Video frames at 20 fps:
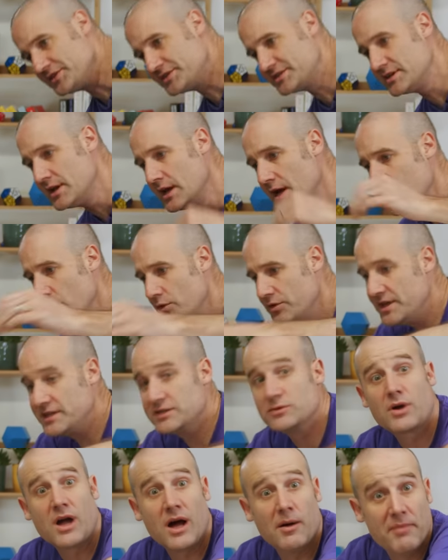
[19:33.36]
the...
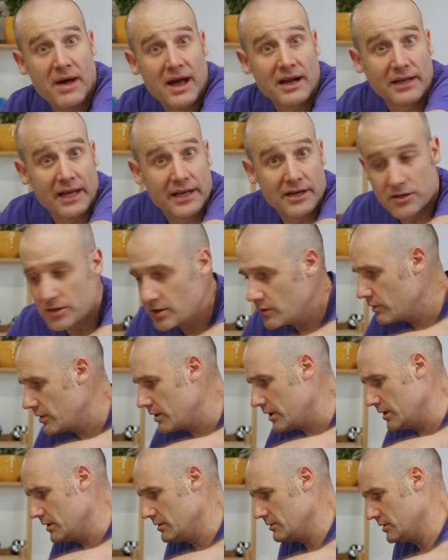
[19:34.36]
These will come back later, don't
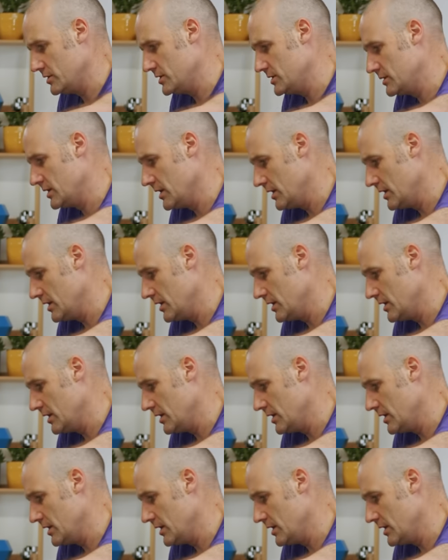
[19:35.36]
worry. I'm just